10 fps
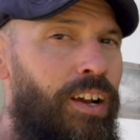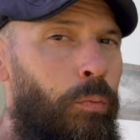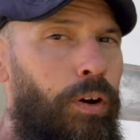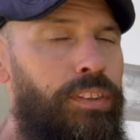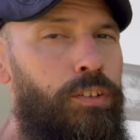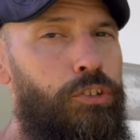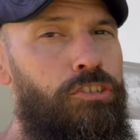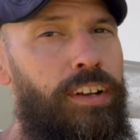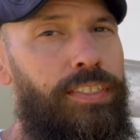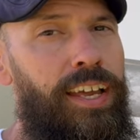One little
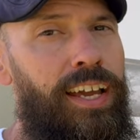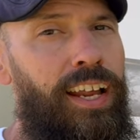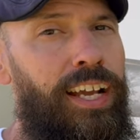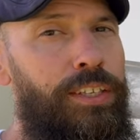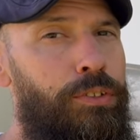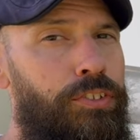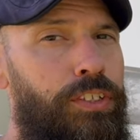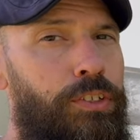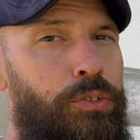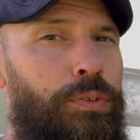trick that I used to
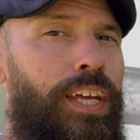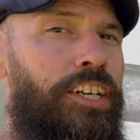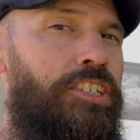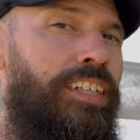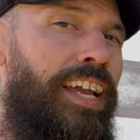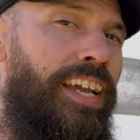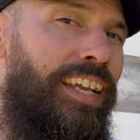use with actually a